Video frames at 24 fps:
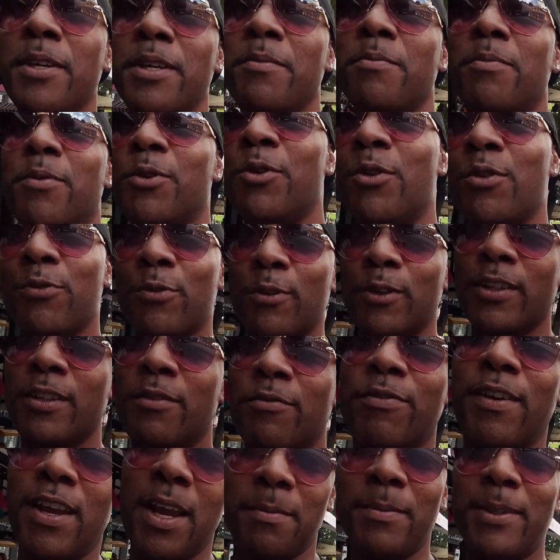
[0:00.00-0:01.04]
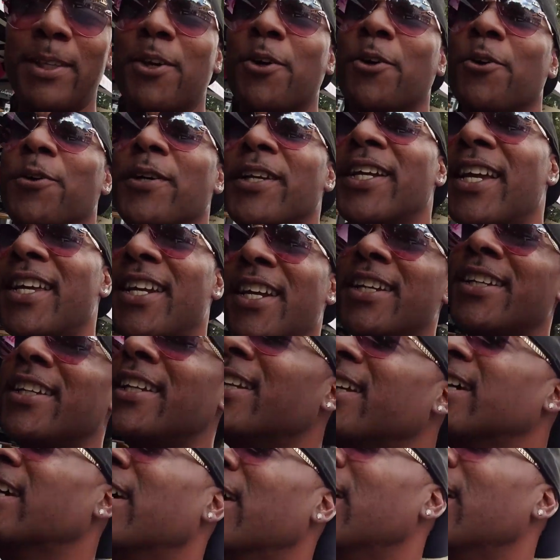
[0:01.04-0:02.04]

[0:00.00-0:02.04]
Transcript: being beautiful and family oriented and